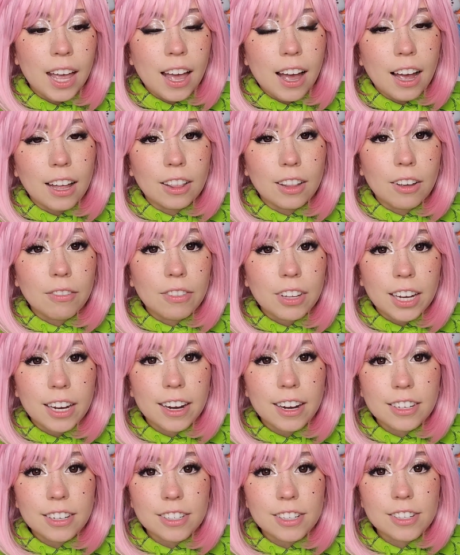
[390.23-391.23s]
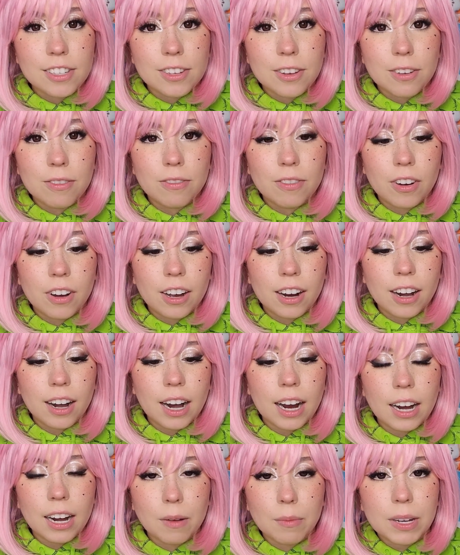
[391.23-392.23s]
I love the characters so far,
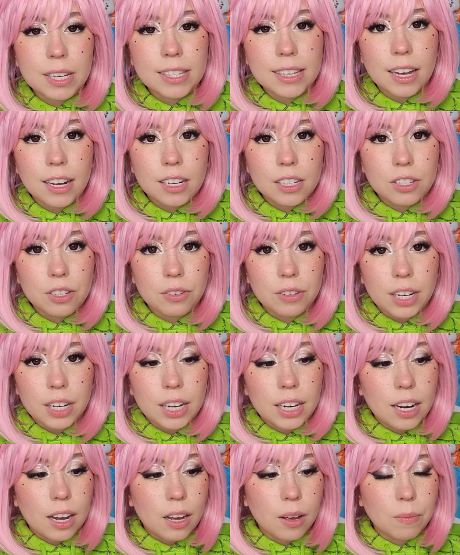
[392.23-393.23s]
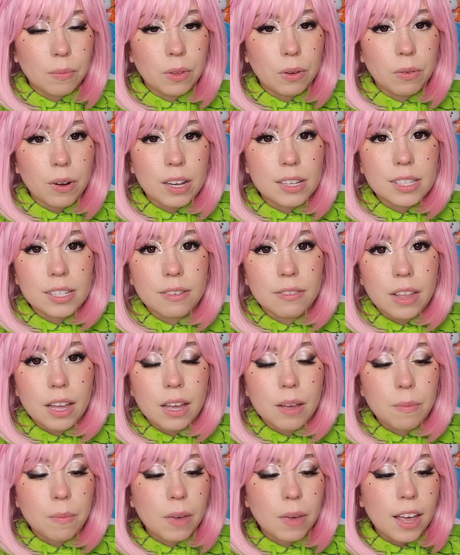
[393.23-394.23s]
and I'm excited to read the rest of
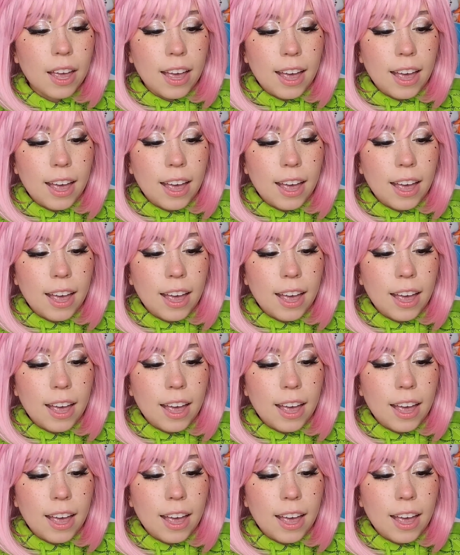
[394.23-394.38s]
them.